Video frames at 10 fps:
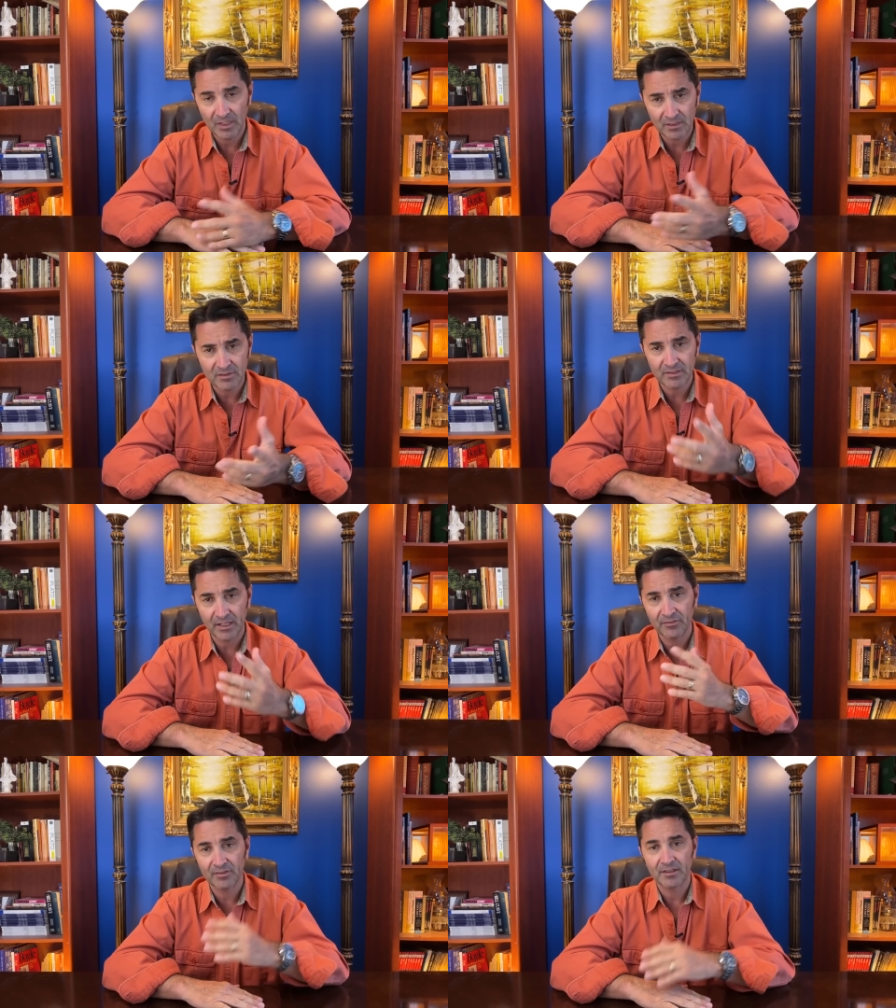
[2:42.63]
In this
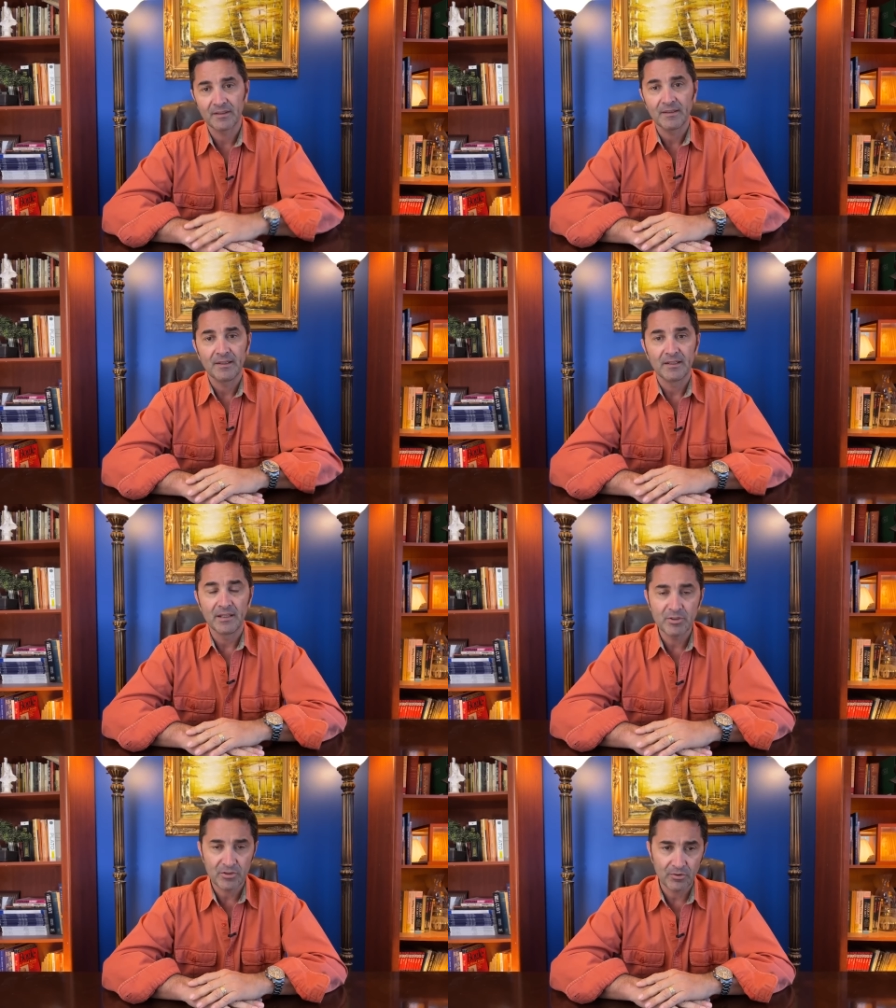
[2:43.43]
case,
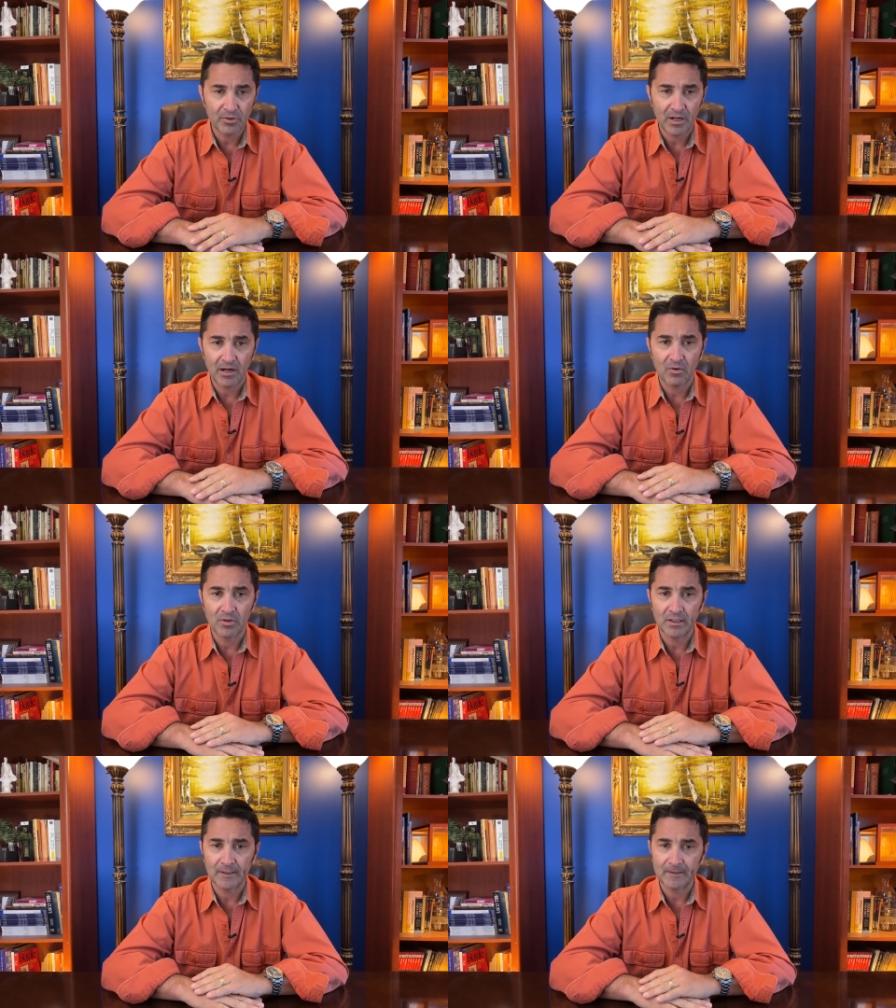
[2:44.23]
let me show you how
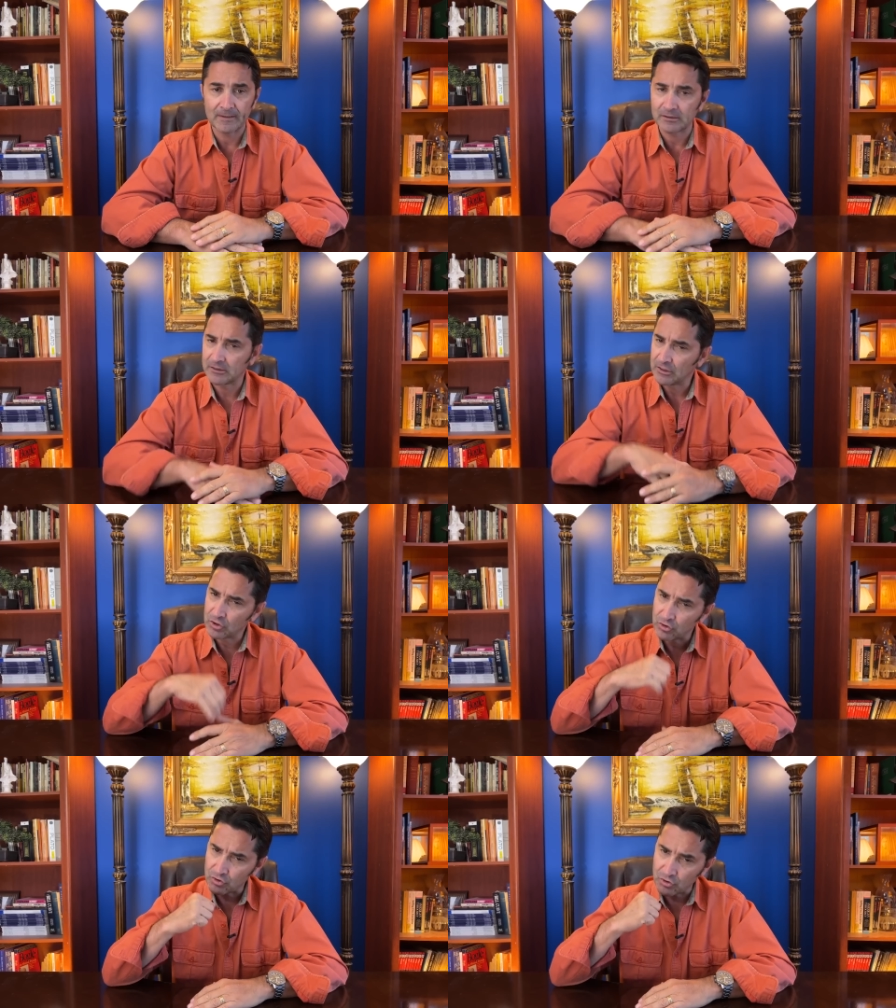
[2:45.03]

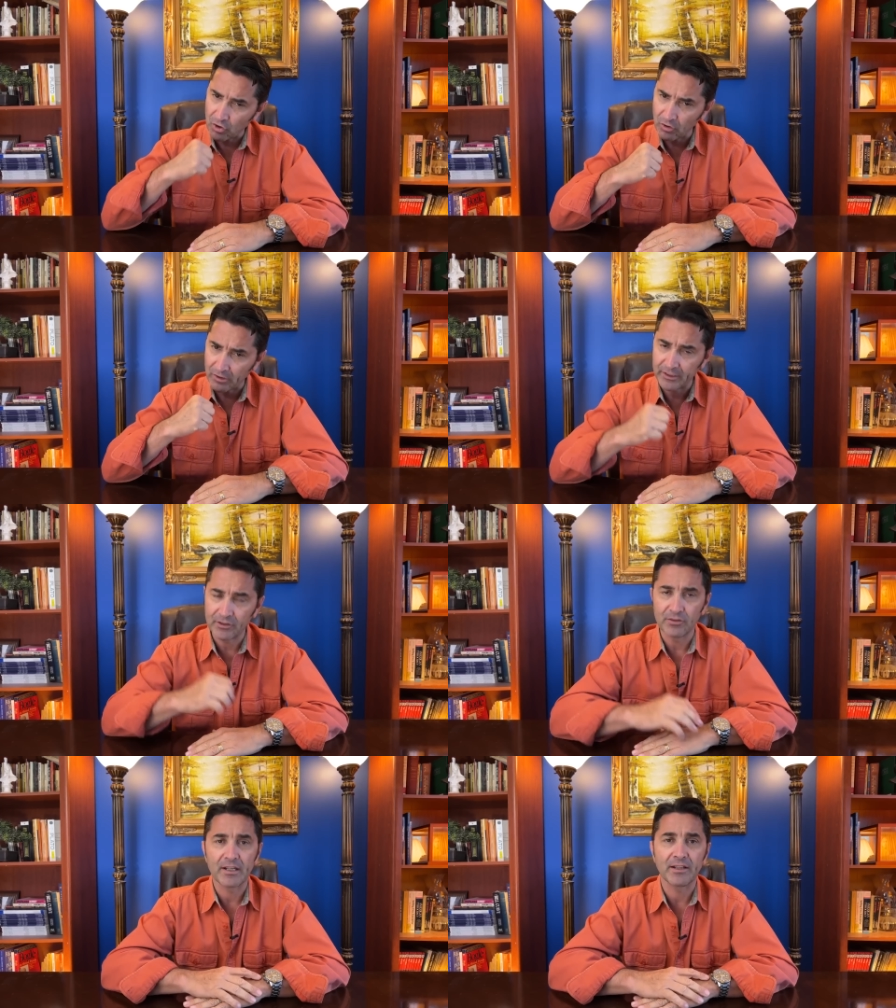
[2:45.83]
strongly
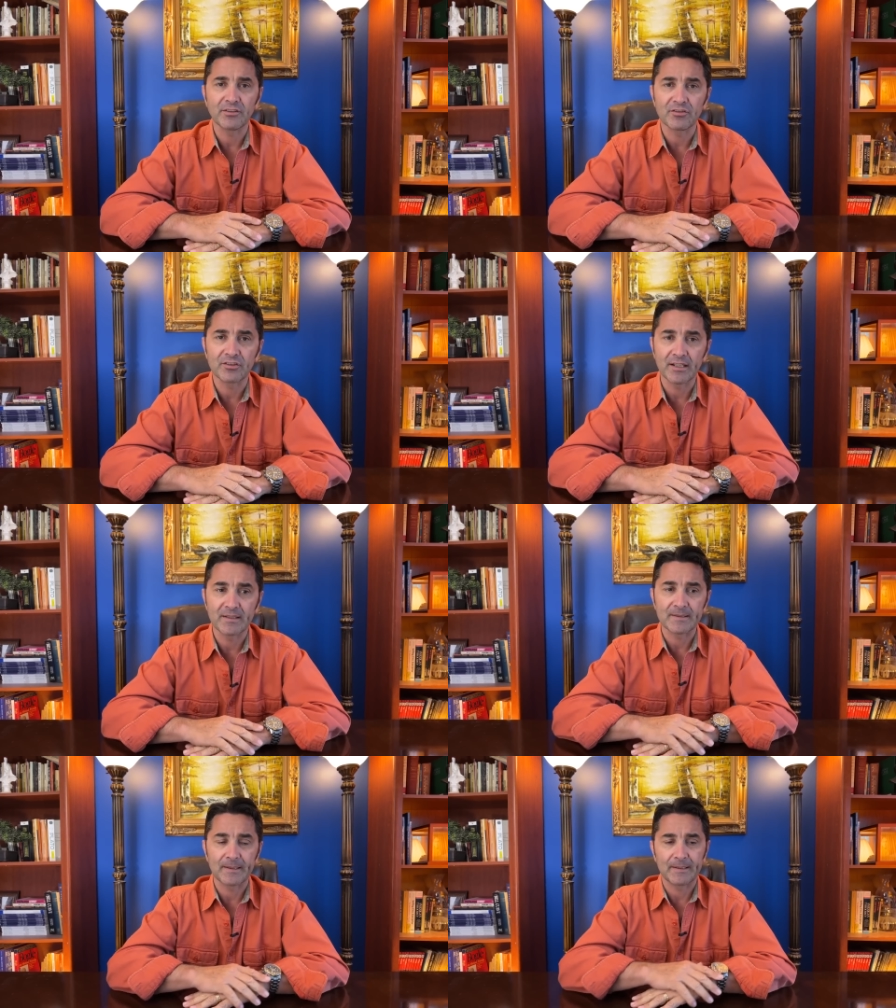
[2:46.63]
uh, the United
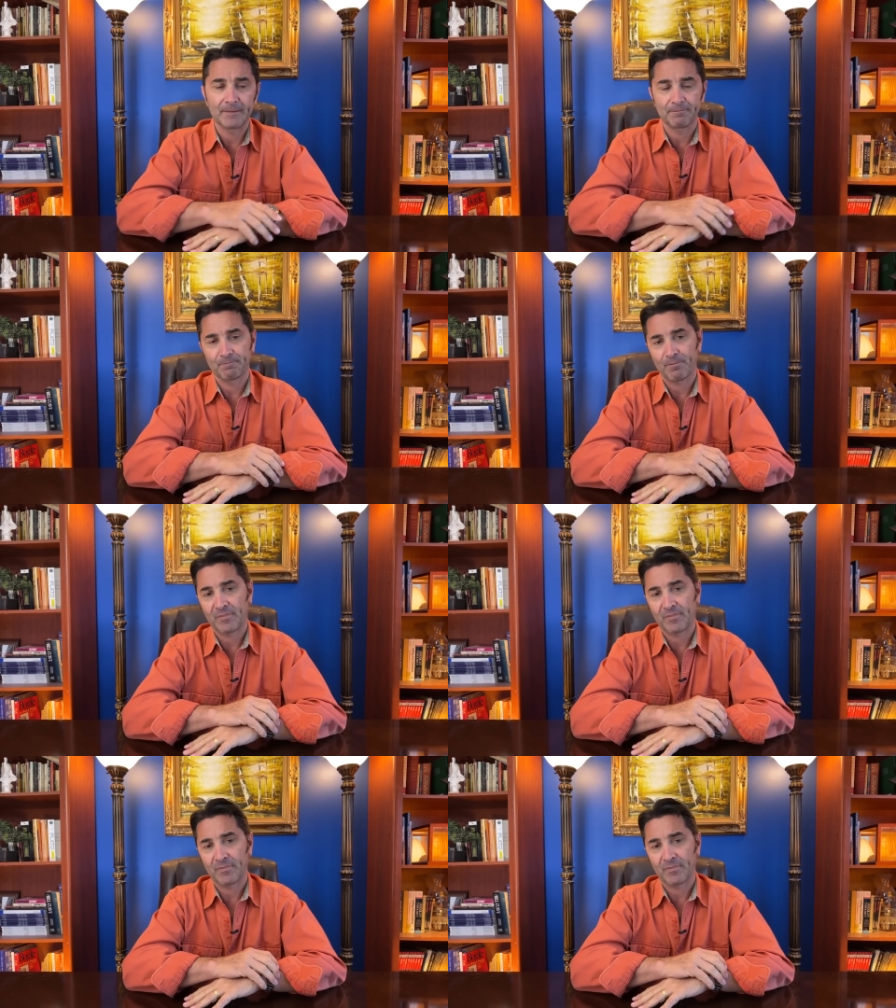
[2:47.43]
States uh,